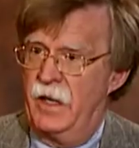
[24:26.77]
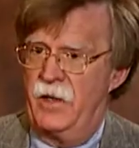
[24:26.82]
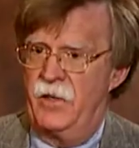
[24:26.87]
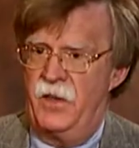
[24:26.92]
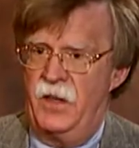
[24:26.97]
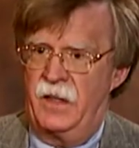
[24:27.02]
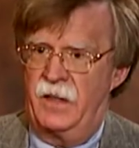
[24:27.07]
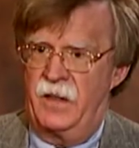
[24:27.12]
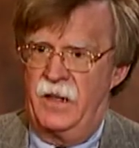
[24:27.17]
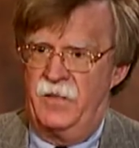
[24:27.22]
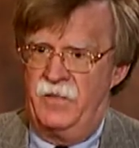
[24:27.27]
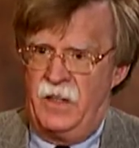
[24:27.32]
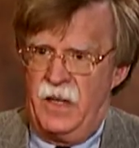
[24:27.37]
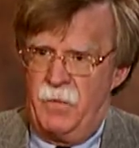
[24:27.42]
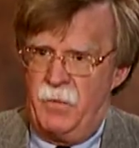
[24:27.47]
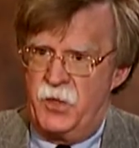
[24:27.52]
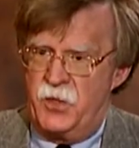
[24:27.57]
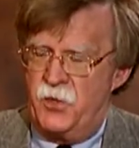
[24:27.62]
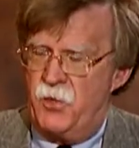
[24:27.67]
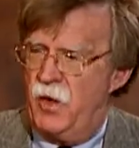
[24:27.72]
and I think they've
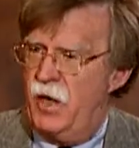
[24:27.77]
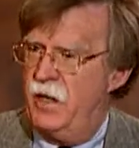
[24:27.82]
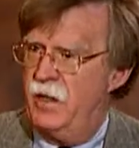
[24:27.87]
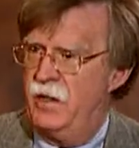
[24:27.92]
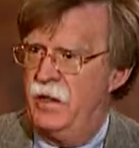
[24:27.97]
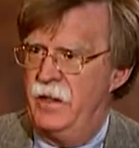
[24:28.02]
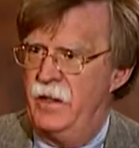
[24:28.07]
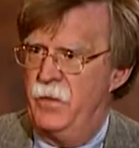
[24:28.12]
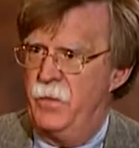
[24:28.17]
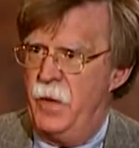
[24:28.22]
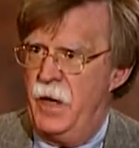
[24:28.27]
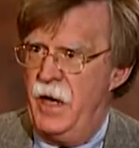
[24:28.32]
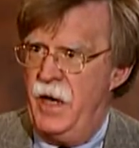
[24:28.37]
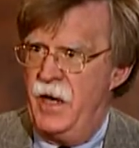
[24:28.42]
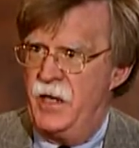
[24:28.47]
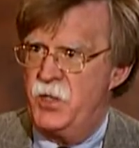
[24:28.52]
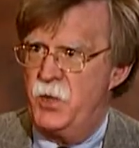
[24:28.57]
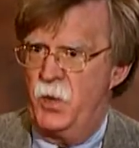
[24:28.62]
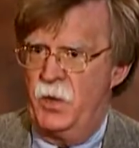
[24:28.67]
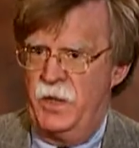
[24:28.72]
demonstrated in the
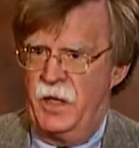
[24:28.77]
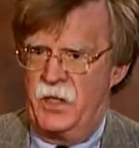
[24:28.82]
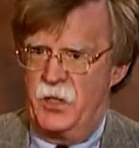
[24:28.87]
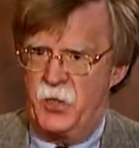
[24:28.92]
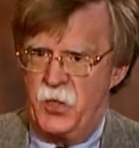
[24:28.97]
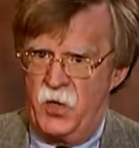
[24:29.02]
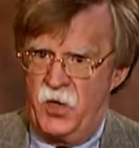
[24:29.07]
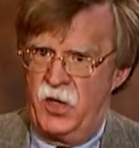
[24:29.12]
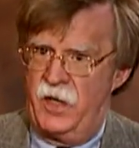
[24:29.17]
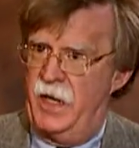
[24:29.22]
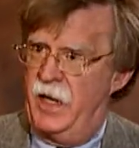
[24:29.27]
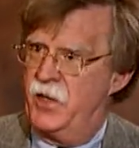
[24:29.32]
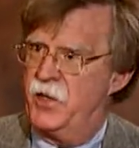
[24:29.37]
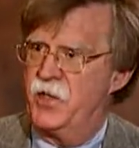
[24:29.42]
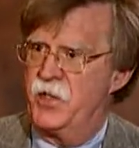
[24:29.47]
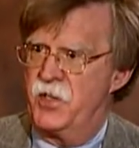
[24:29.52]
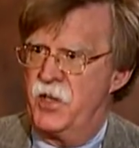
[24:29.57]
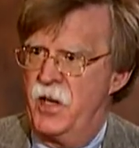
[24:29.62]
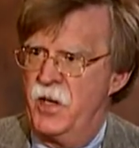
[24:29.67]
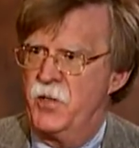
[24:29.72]
past when they saw an
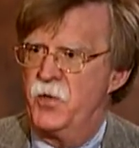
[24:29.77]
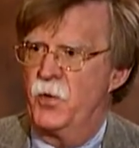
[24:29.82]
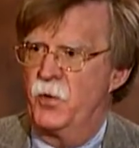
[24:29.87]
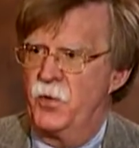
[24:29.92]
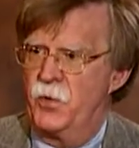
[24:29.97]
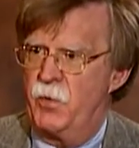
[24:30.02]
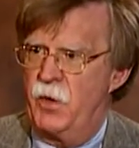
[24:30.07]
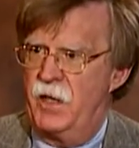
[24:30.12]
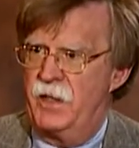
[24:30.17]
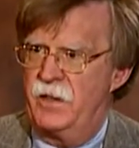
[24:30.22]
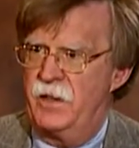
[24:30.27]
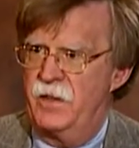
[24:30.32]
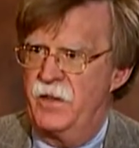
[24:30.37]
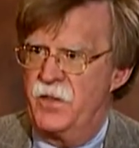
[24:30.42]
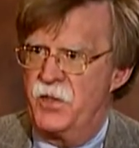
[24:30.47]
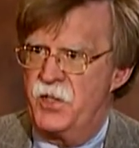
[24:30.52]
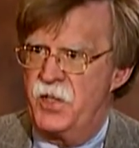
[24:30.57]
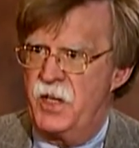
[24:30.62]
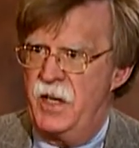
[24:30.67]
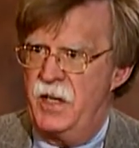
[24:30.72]
existential threat to the
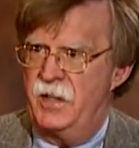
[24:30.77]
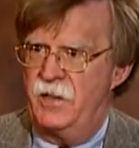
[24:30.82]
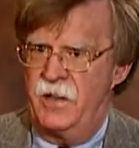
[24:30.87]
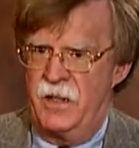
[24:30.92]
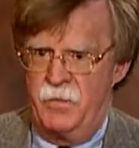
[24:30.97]
state.